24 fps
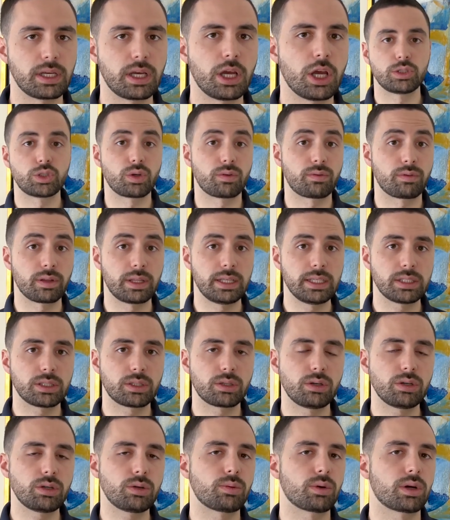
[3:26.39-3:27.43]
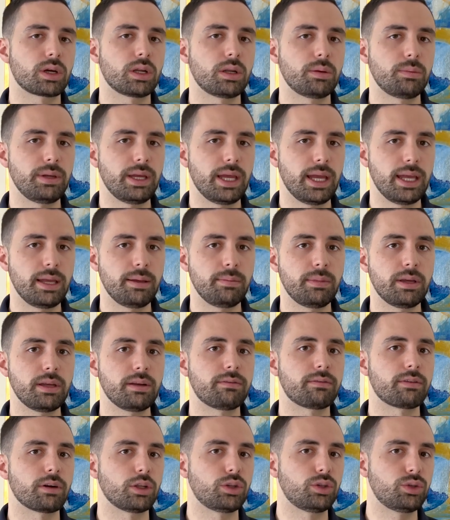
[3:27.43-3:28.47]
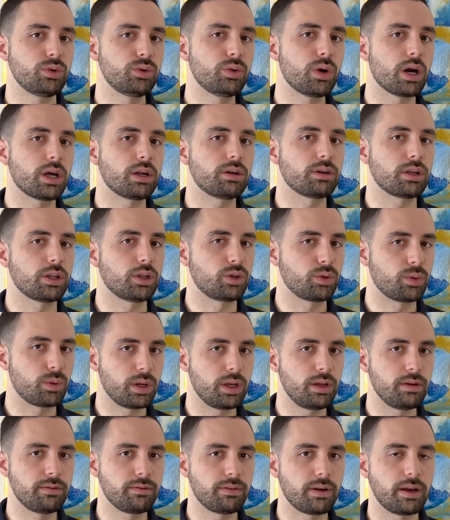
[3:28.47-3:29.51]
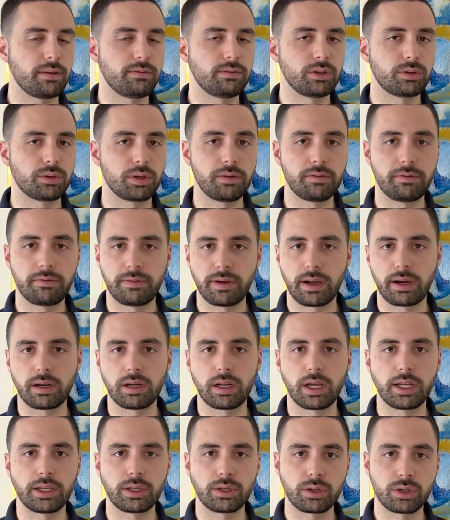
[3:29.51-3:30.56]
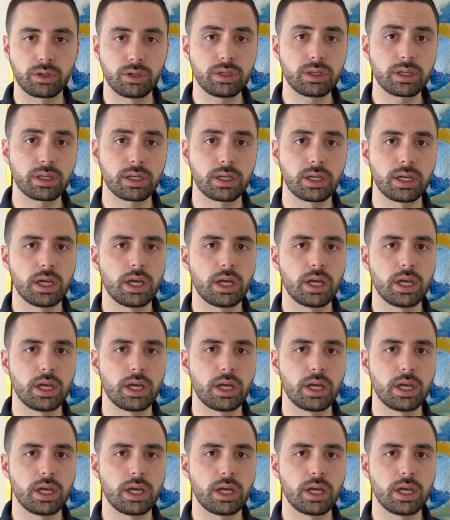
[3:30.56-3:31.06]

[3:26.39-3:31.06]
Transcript: So for this cook, we're gonna be aiming for a 225 degree Fahrenheit cook.